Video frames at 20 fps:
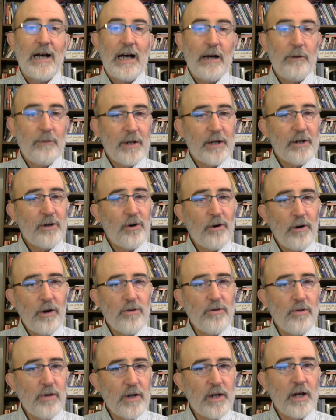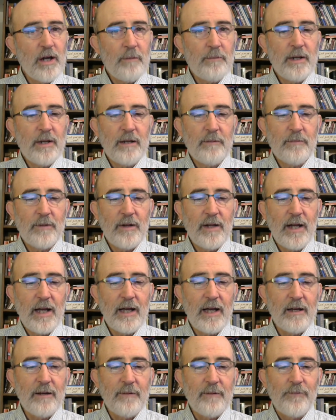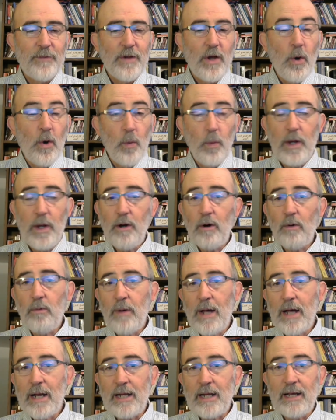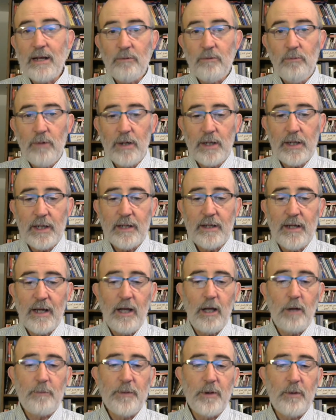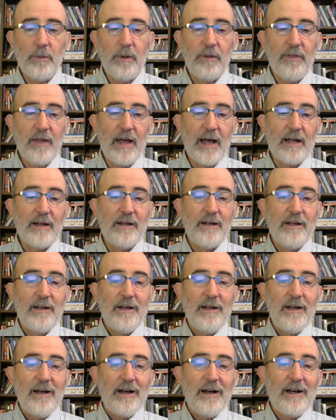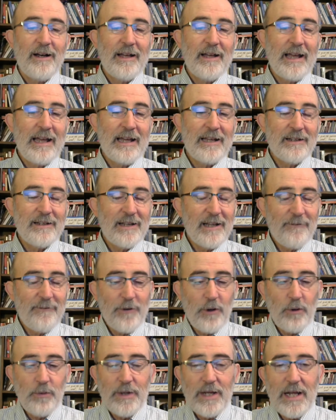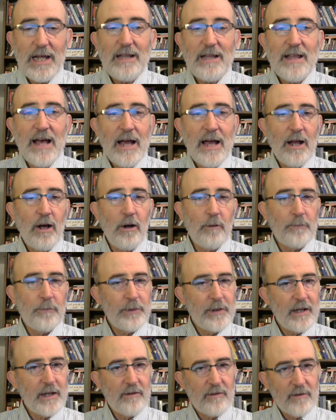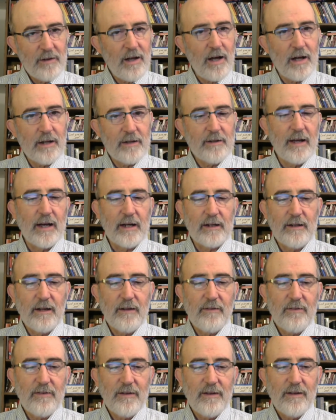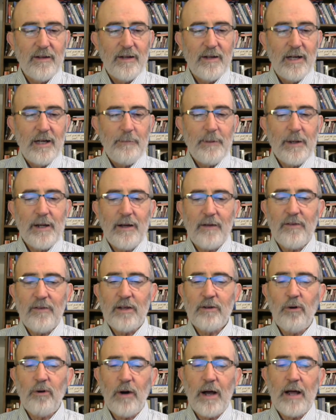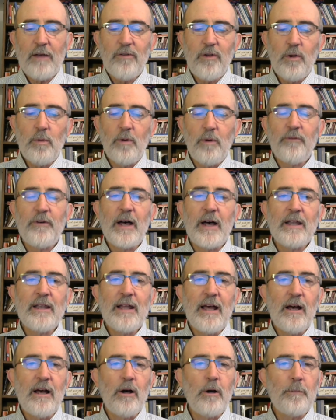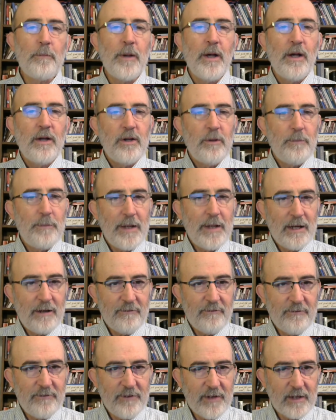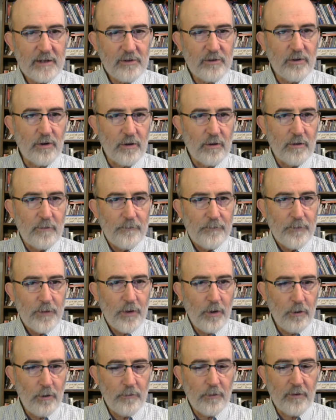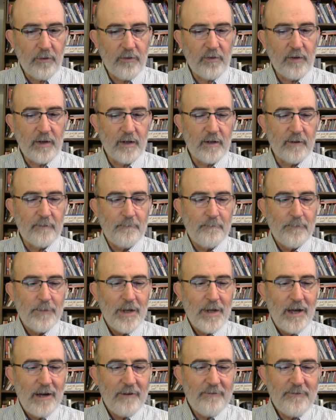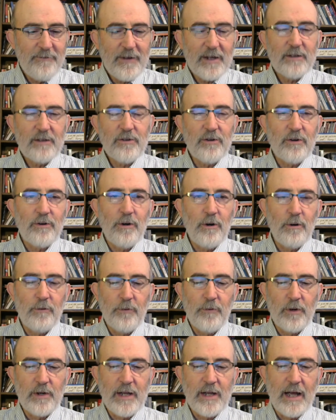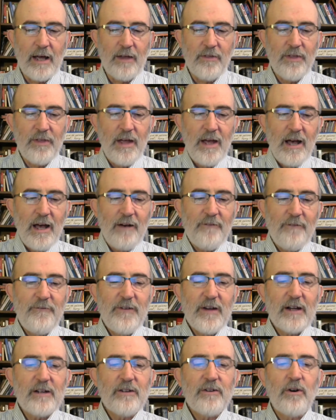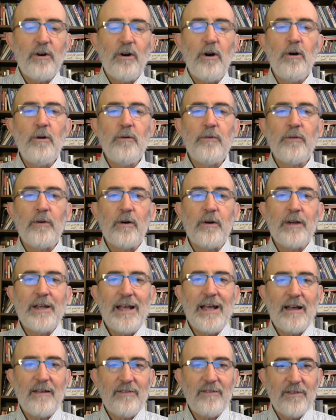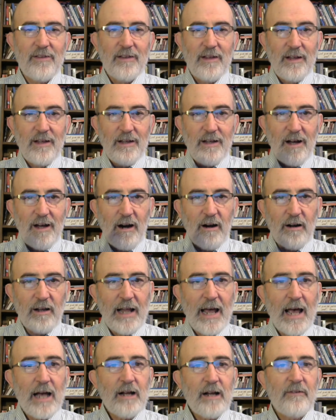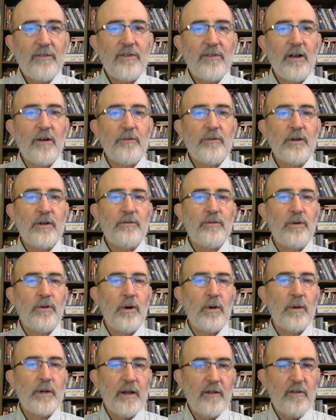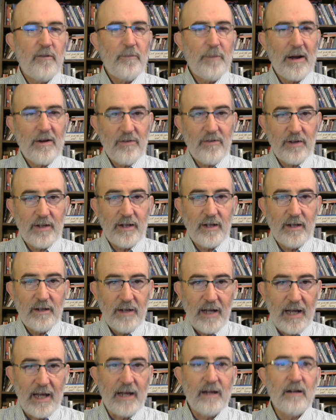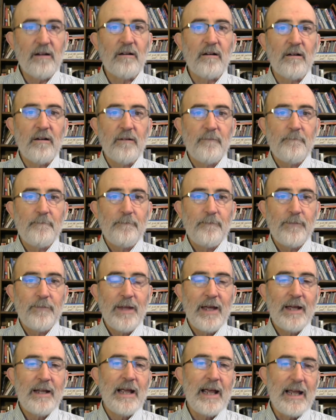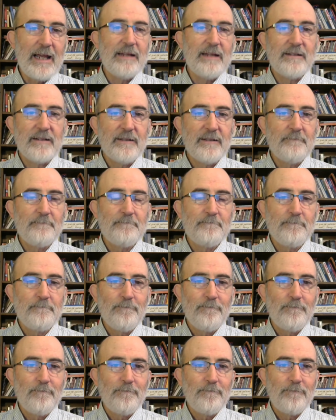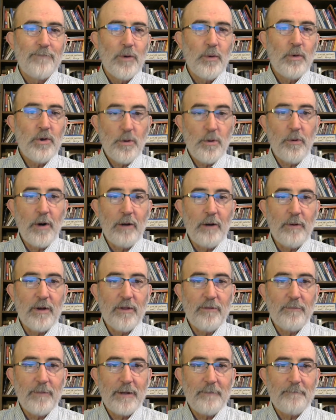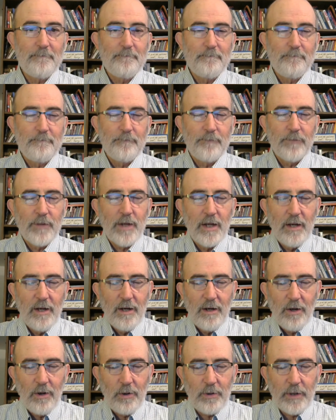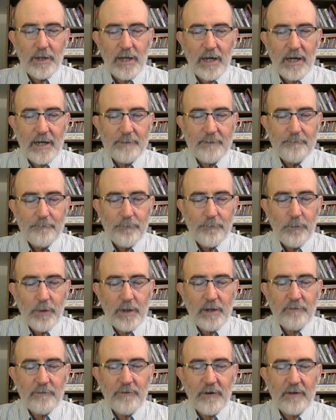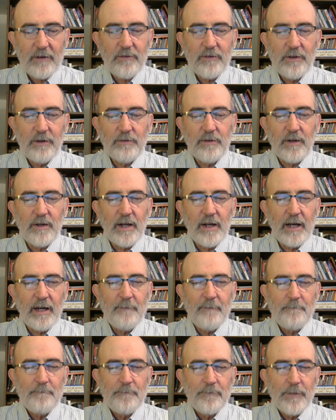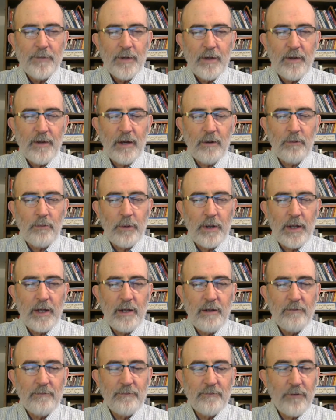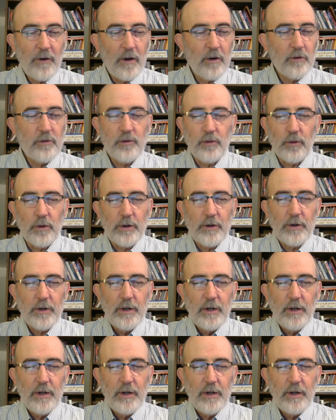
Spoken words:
I want to encourage you to come to him today. We are ready and willing to help you with that. And if you need that help, please contact us. Because in Christ, you will find the help to be a victor over sin, a victor over death, a victor over, yes, our lack of self-control, and especially anger and hate. Would you pray with me? Holy God, we confess to you today that we fall short,